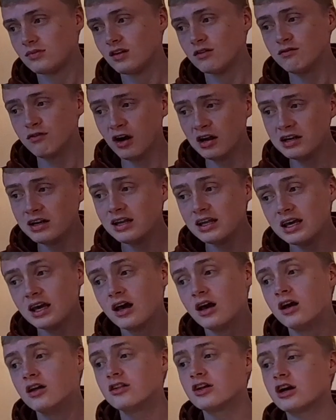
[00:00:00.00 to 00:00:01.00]
Finally,
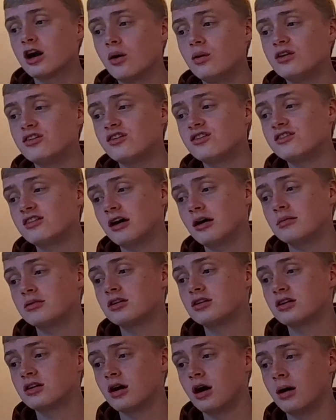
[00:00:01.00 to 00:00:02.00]
the coalition set up
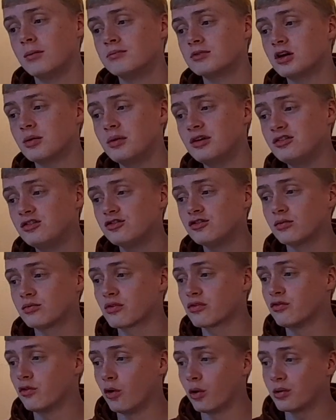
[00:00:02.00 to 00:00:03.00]
commissions on
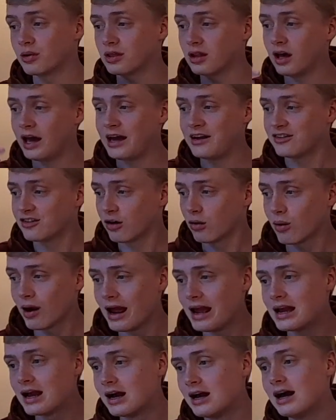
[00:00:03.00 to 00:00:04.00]
reforming the
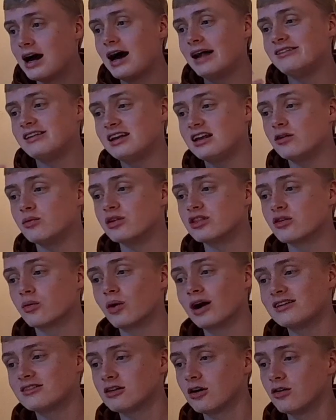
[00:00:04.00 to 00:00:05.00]
HRA and dealing with the
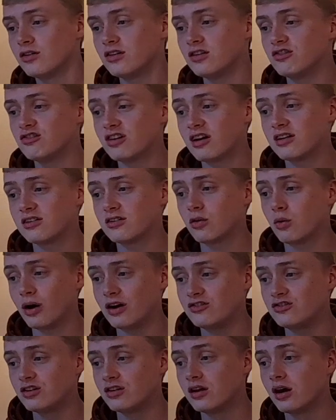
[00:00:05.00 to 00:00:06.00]
West Lothian
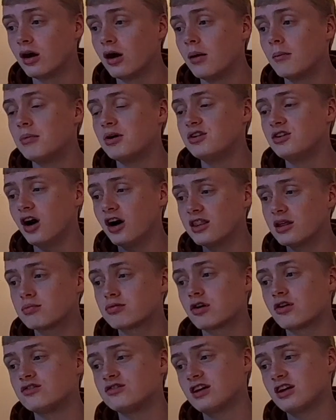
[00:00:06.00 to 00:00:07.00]
question, but neither
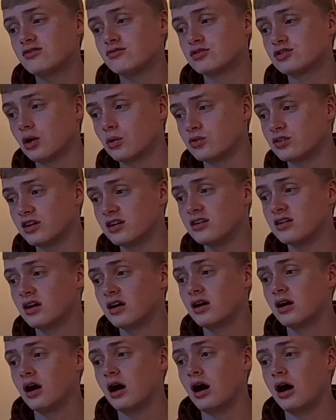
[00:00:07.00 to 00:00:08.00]
process resulted
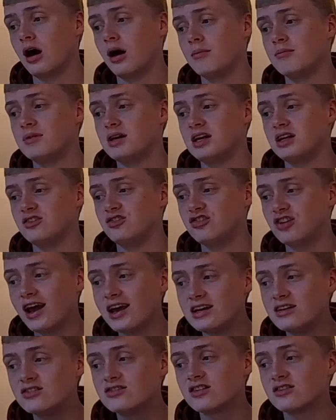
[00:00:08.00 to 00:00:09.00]
in
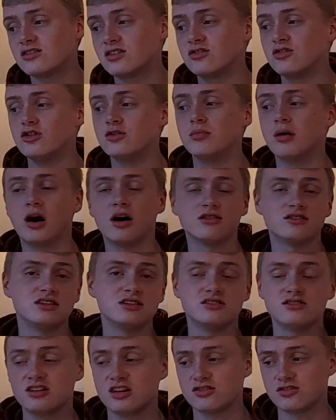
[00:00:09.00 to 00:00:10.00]
change as the two
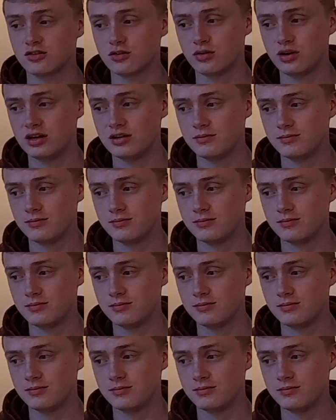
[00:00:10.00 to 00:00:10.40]
parties disagreed.